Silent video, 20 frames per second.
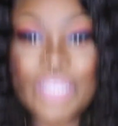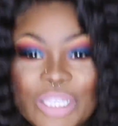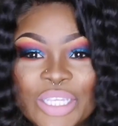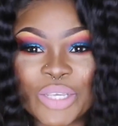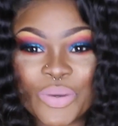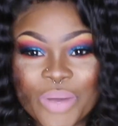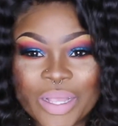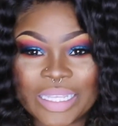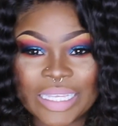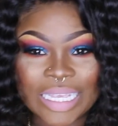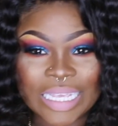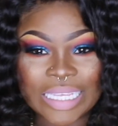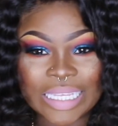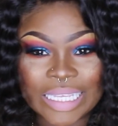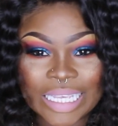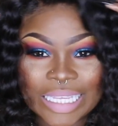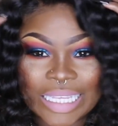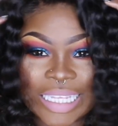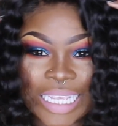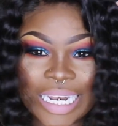so it's
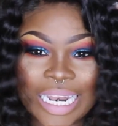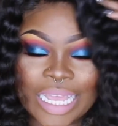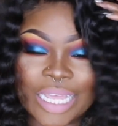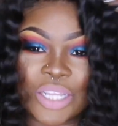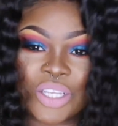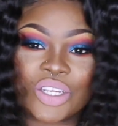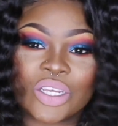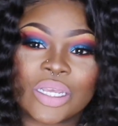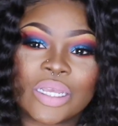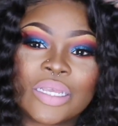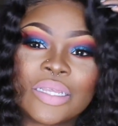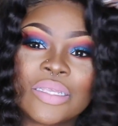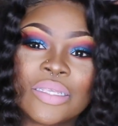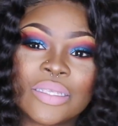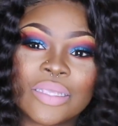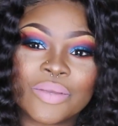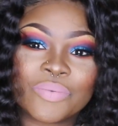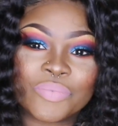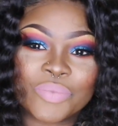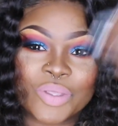16
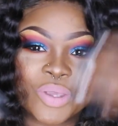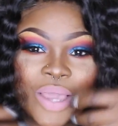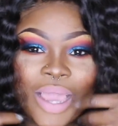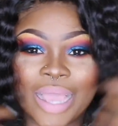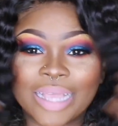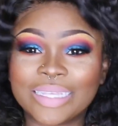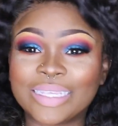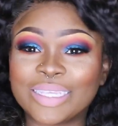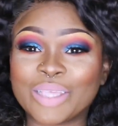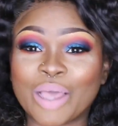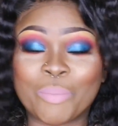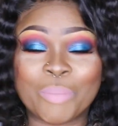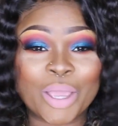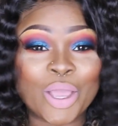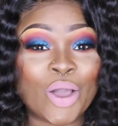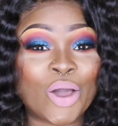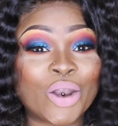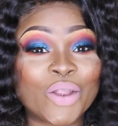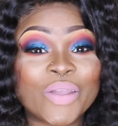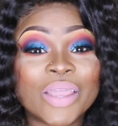inches. You guys saw me
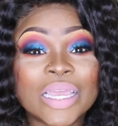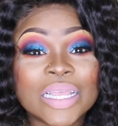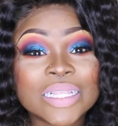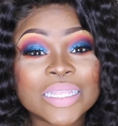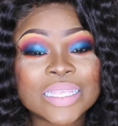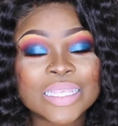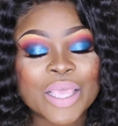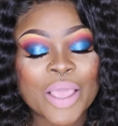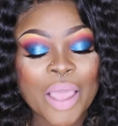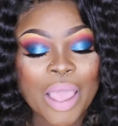coloring it.